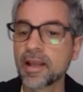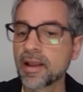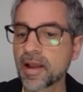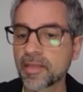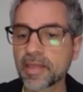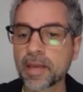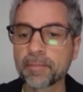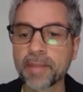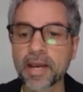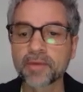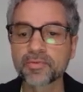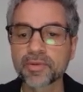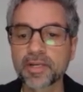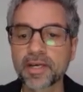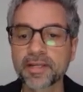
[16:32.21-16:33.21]
and that
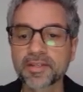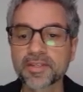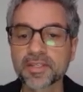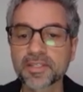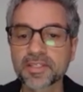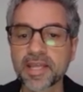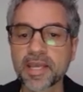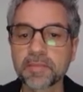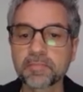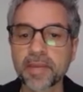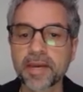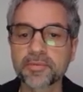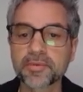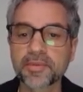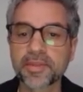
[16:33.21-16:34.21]
boundary line is the same
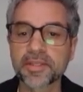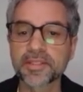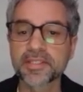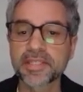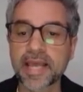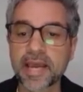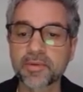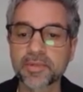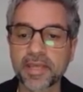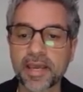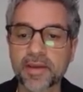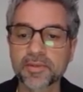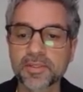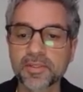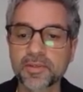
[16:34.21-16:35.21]
boundary that the town
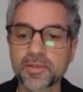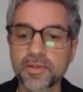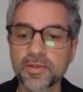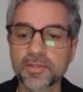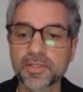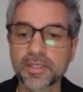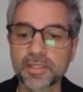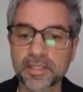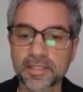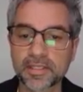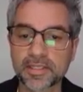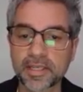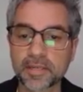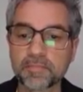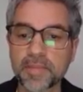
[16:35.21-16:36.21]
council uses as
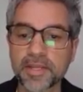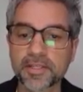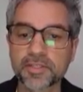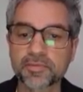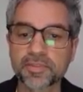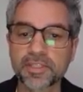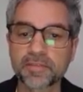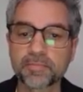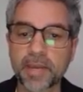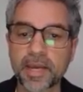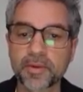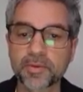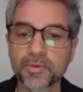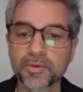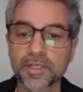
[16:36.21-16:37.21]
its administrative
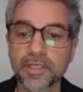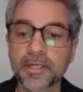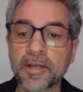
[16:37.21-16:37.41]
boundary.